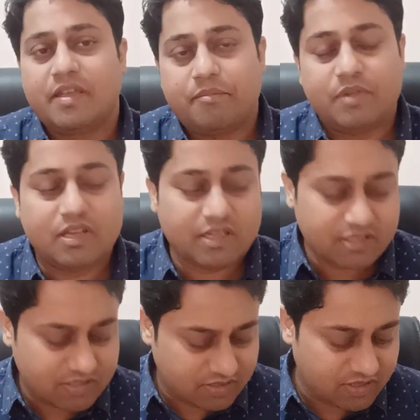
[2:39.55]

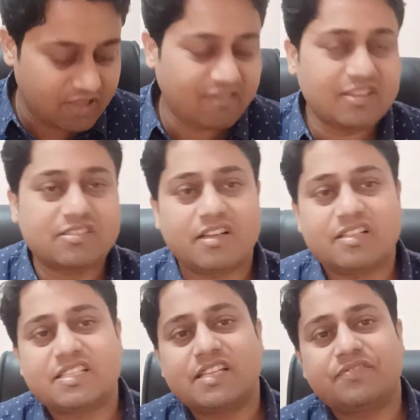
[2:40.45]
because there was
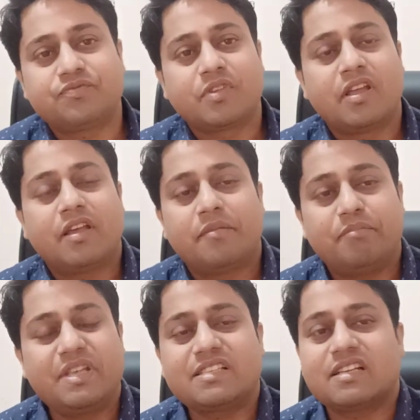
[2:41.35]
certain
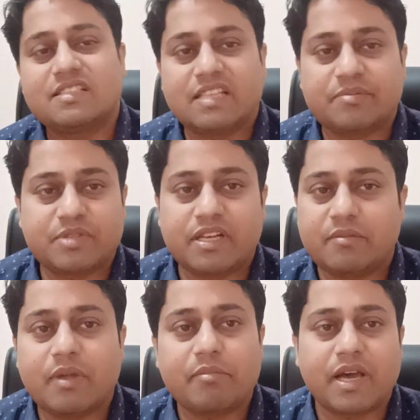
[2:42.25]
misconception in
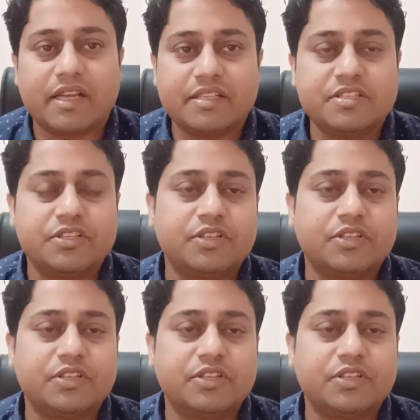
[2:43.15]
my mind.